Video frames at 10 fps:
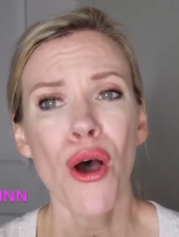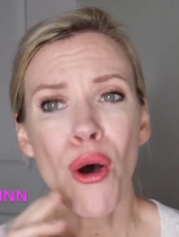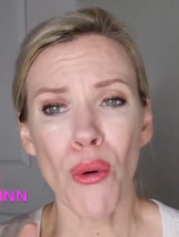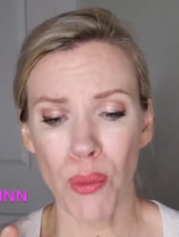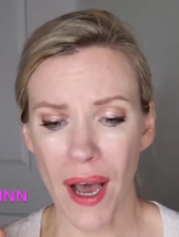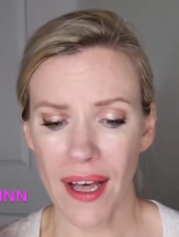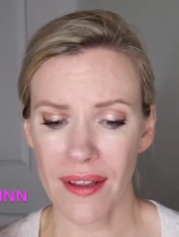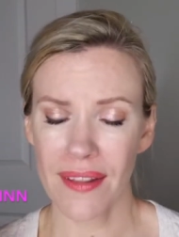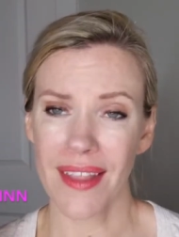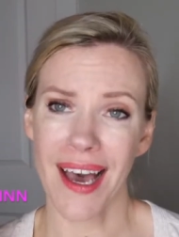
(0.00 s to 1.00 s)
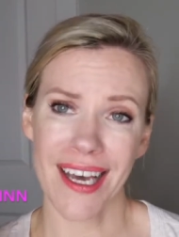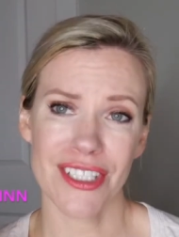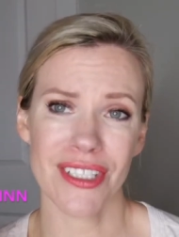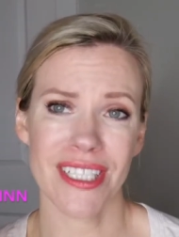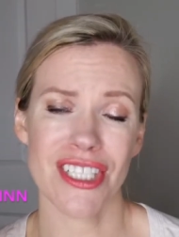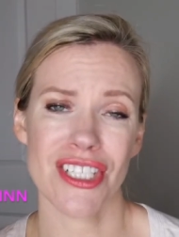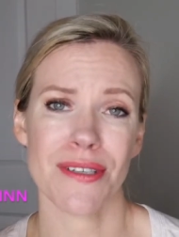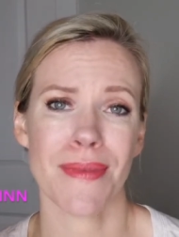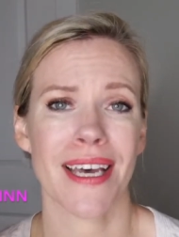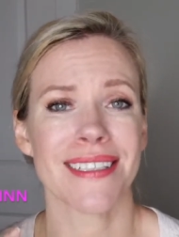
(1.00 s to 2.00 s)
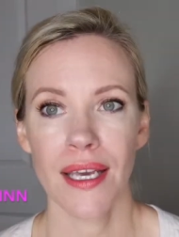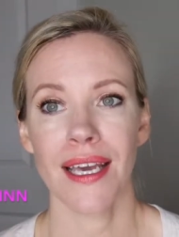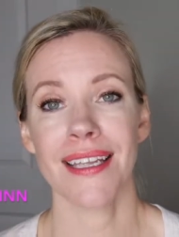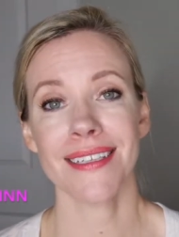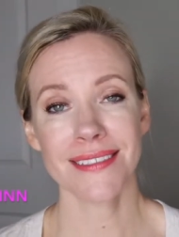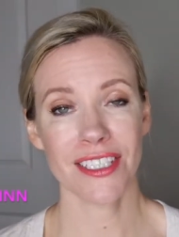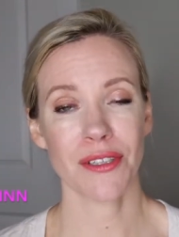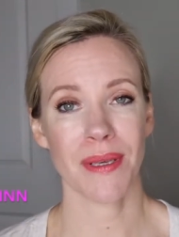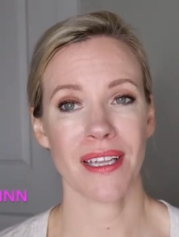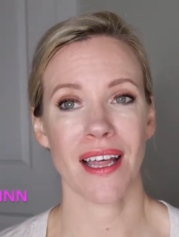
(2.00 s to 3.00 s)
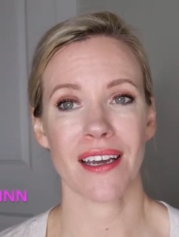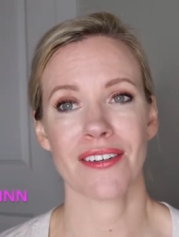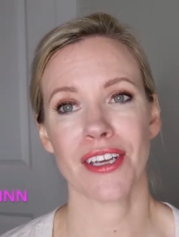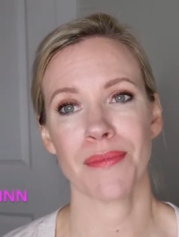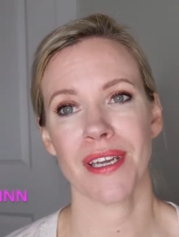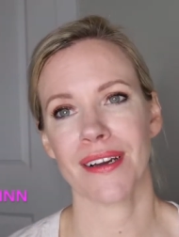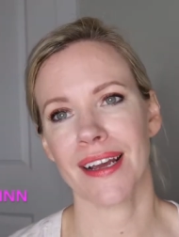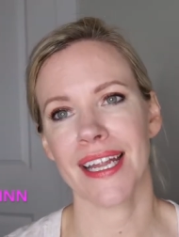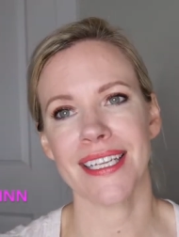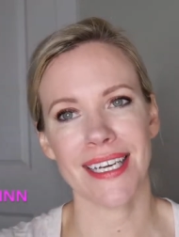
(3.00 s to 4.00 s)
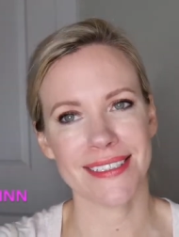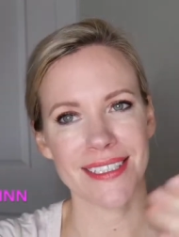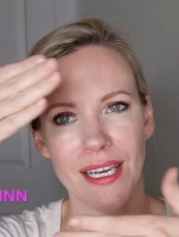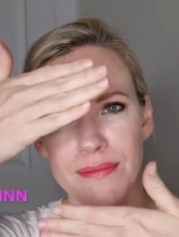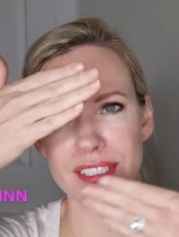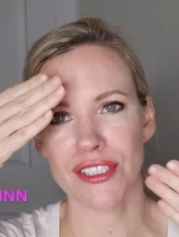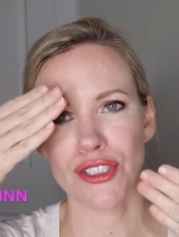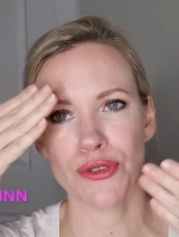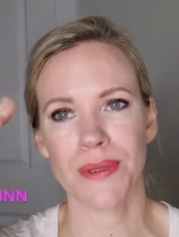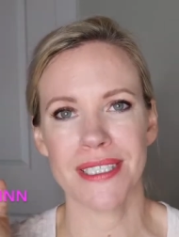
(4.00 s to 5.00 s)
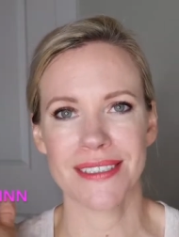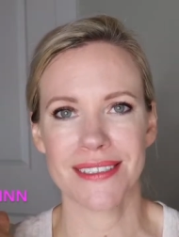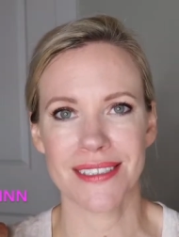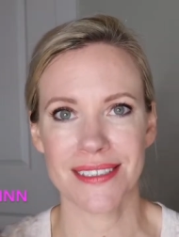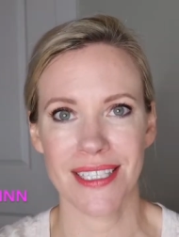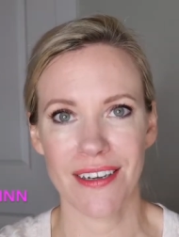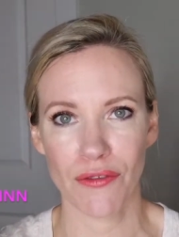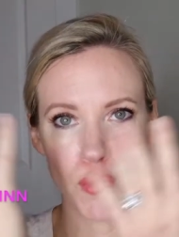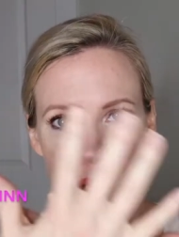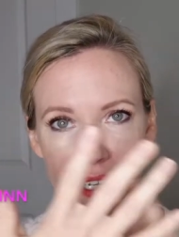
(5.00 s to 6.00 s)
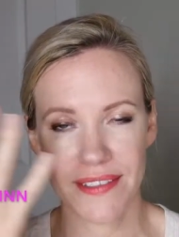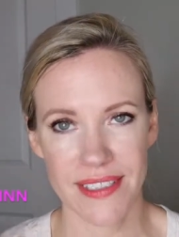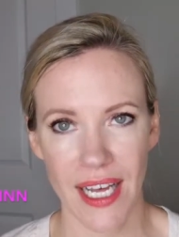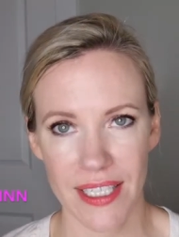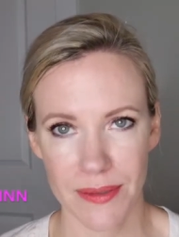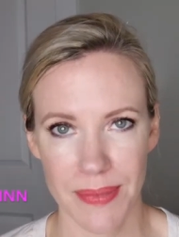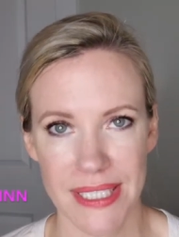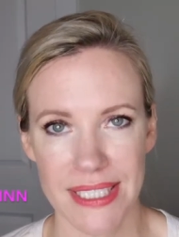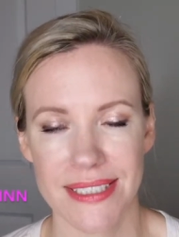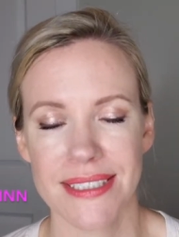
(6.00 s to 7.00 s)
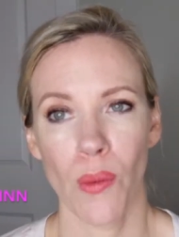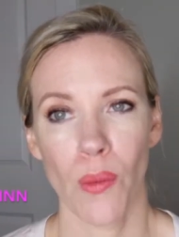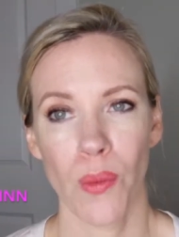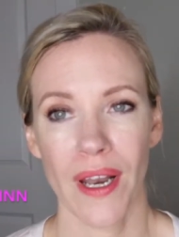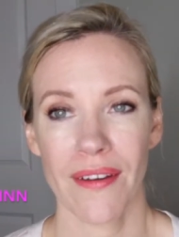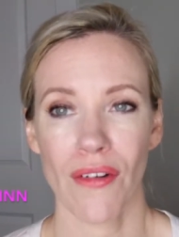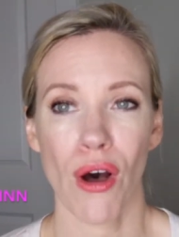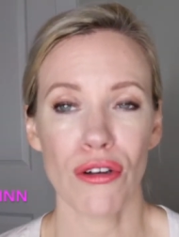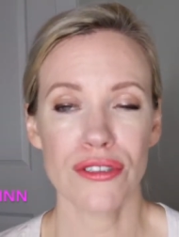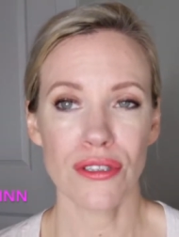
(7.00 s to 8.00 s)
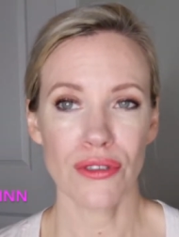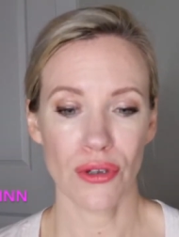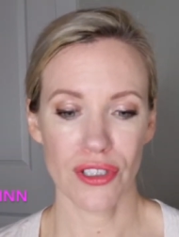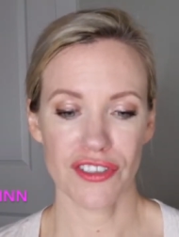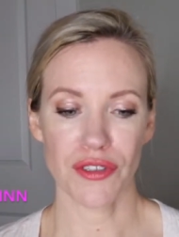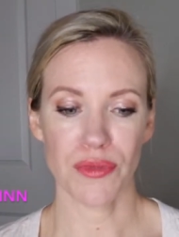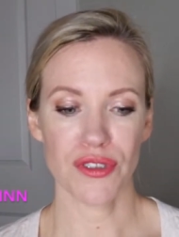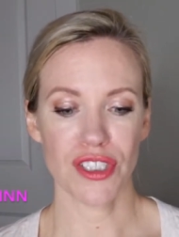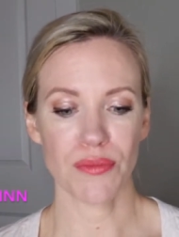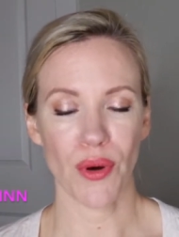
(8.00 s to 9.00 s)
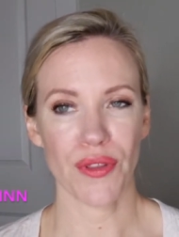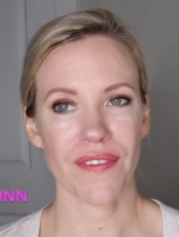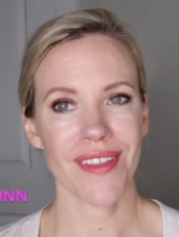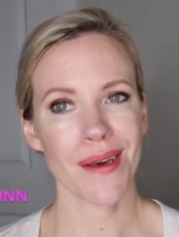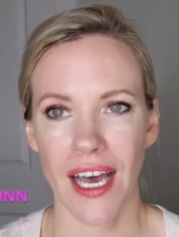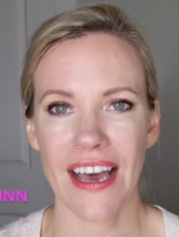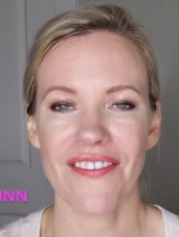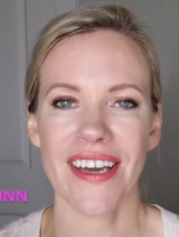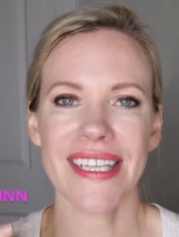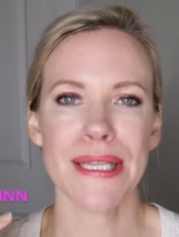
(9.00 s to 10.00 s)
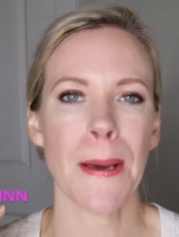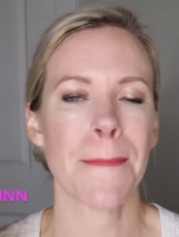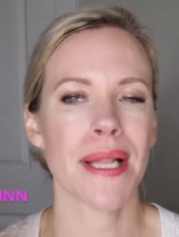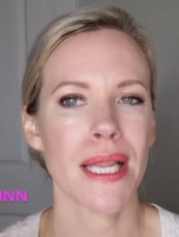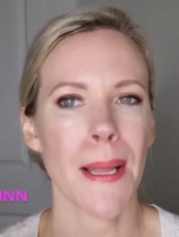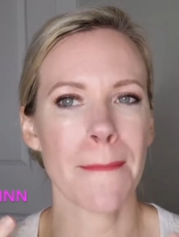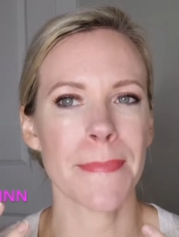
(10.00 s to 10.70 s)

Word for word: While the hydrating sheet mask, it is going to be a lot creamier. And yes, it comes in two pieces instead of one solid piece. What I've also noticed from using both of them, I find that the plump